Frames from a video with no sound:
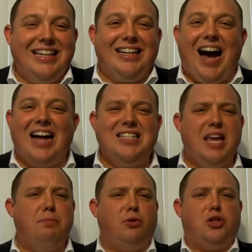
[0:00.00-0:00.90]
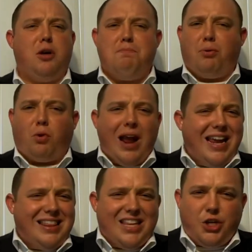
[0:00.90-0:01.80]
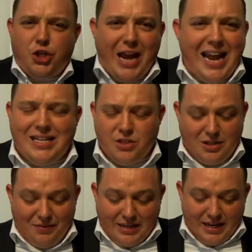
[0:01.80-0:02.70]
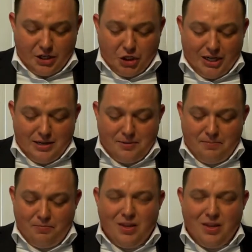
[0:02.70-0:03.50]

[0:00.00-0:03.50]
God's able to break the chains of addiction.